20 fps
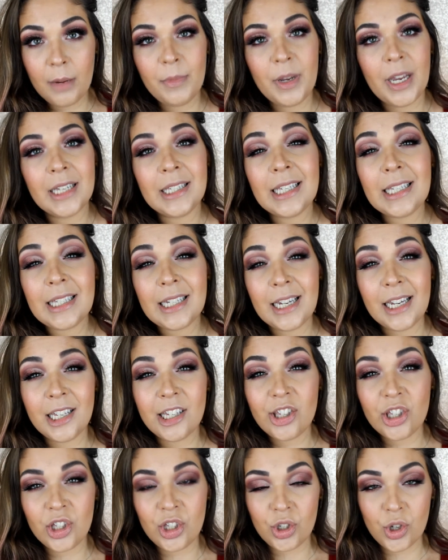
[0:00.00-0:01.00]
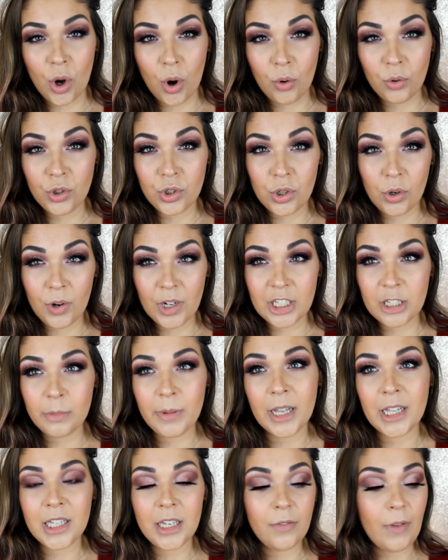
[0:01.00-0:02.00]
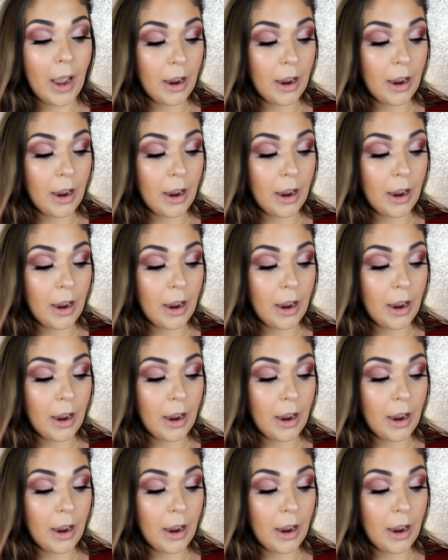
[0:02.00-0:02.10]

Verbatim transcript: and because this is so so expensive,